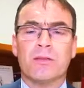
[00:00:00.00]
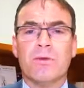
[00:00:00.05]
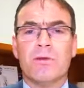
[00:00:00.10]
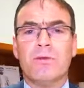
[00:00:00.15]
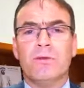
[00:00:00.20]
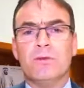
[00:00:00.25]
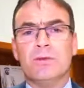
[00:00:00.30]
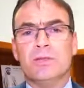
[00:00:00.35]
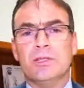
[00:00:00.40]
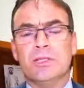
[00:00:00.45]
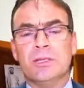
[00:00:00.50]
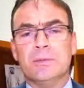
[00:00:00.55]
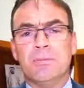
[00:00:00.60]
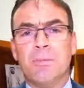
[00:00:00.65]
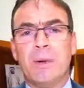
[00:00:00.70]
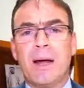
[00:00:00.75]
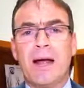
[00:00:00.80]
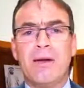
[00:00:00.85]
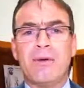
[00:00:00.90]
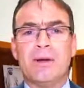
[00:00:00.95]
the revolutions in
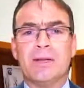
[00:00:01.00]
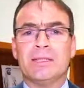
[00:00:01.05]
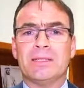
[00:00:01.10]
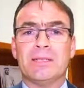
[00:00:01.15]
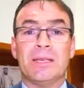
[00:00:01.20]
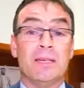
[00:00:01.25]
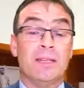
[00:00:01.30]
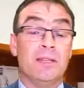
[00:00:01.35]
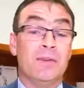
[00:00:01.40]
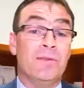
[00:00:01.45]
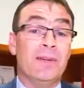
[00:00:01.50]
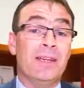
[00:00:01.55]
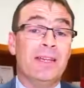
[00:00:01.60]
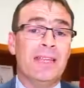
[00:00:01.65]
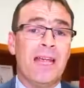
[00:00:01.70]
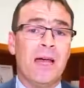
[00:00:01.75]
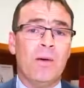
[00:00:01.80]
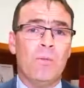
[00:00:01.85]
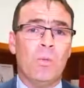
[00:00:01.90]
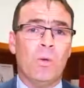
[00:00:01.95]
Paris, the
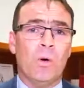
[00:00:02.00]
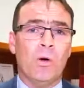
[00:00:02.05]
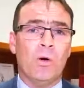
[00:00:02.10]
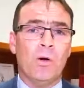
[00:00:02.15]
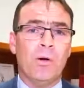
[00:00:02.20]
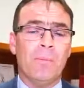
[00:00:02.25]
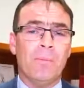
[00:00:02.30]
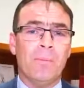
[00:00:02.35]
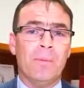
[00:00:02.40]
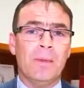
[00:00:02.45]
Vietnam War.